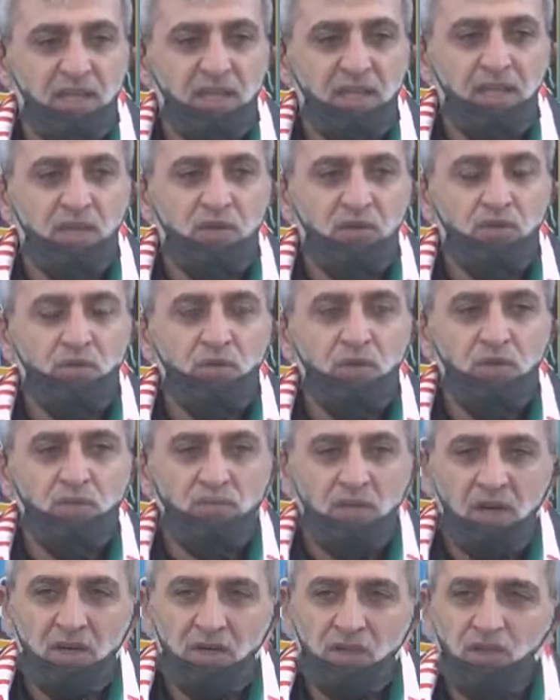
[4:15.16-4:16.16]
We
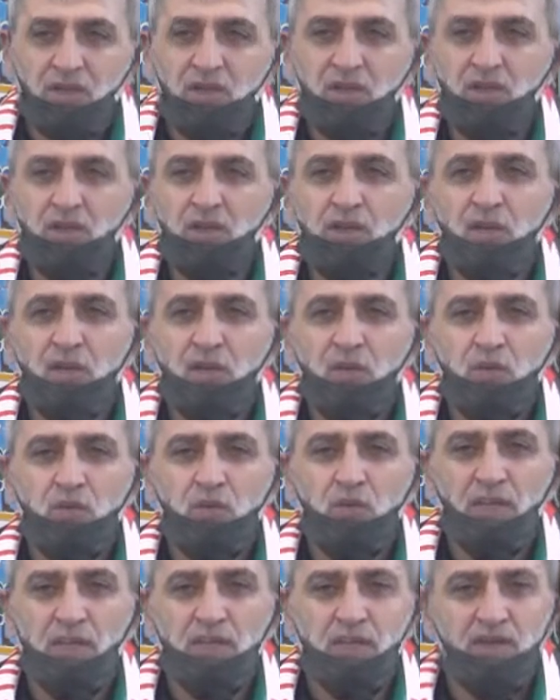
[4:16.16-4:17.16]
march,
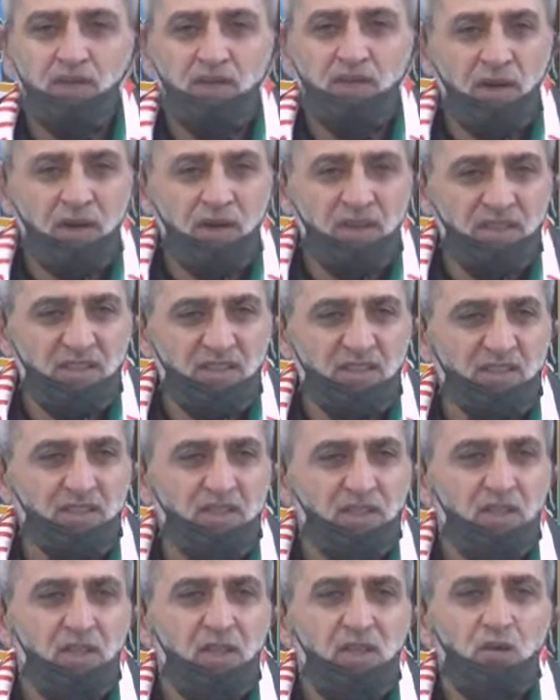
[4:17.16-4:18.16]
we fast,
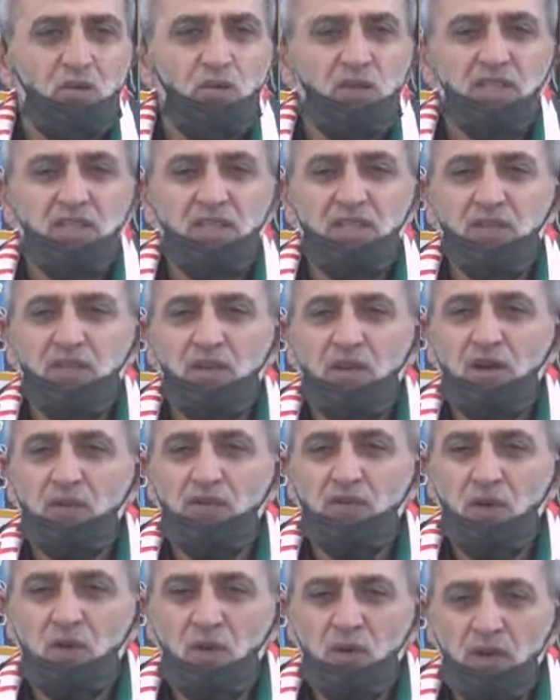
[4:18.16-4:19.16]
we did
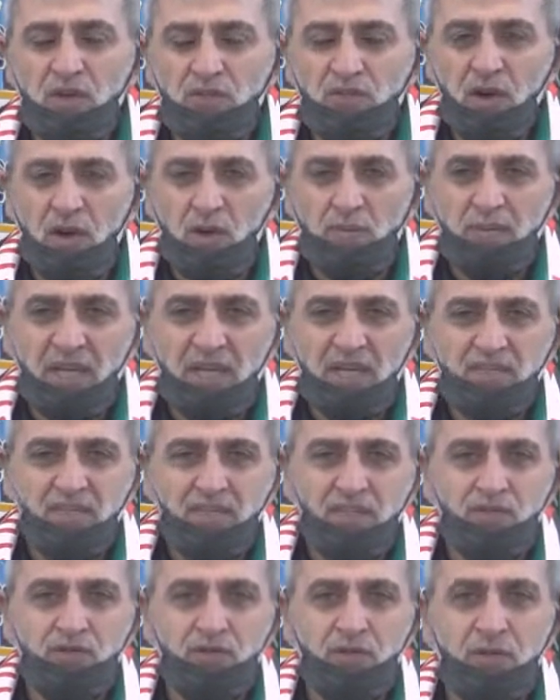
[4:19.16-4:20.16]
of all of our
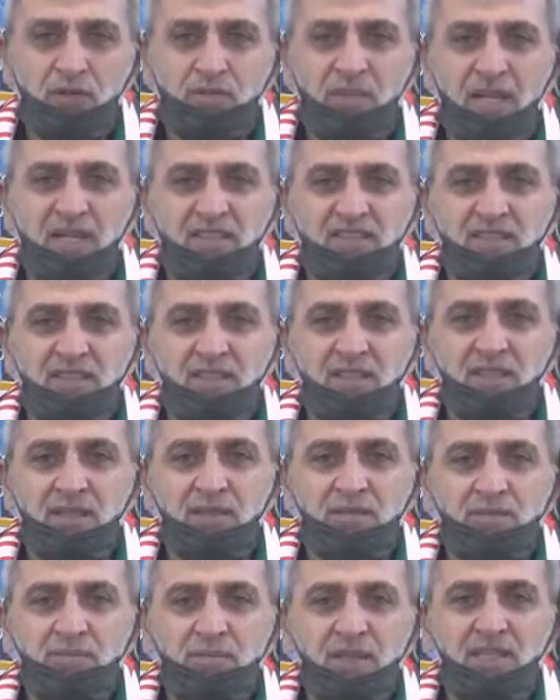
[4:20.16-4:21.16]
ability for the
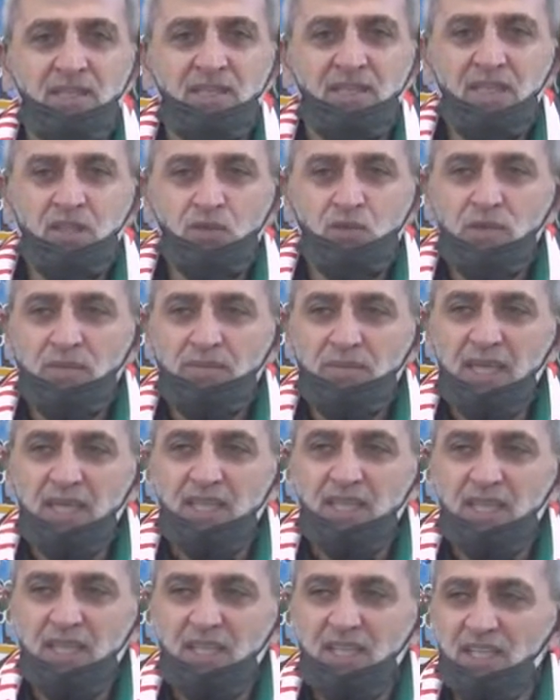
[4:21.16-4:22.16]
Palestinian, but did we
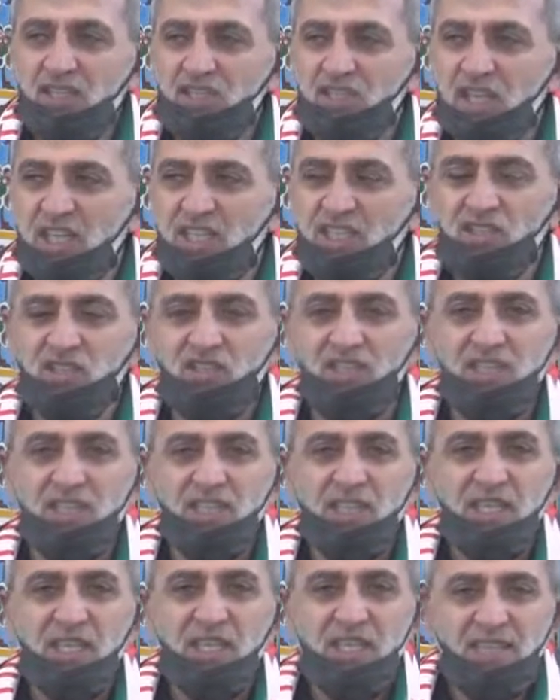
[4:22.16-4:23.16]
make any change?
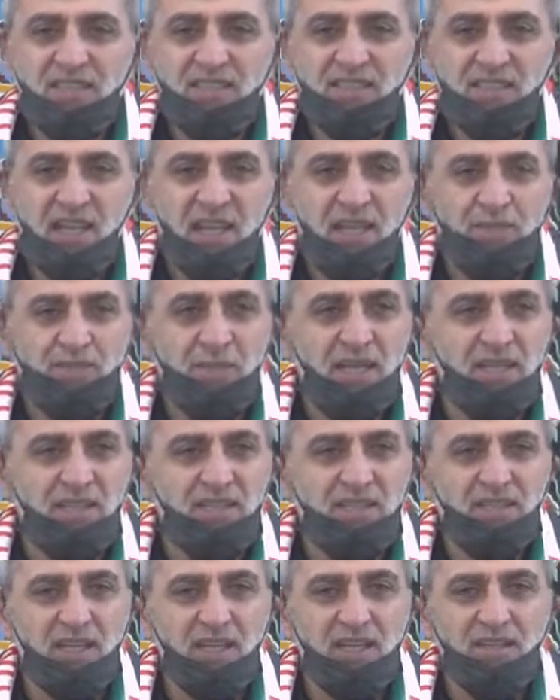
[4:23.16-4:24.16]
Inside
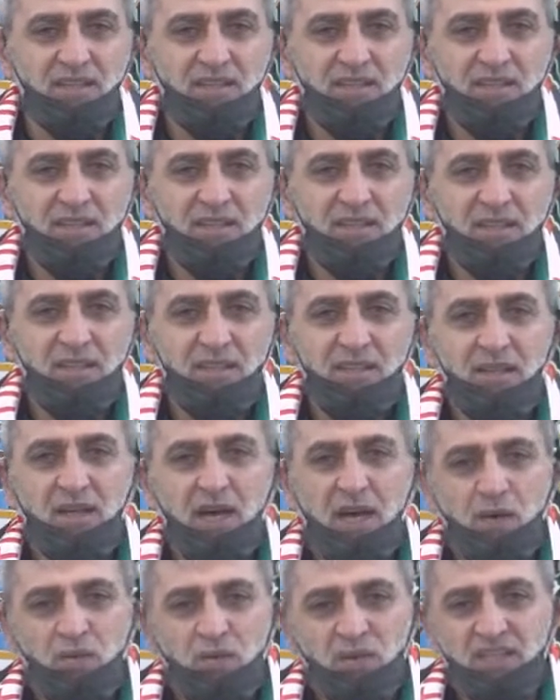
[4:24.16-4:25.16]
Palestine,
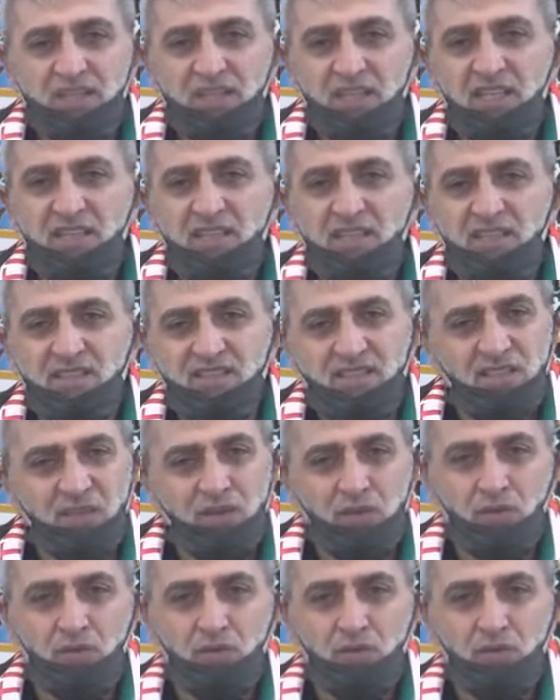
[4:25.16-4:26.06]
I will say zero.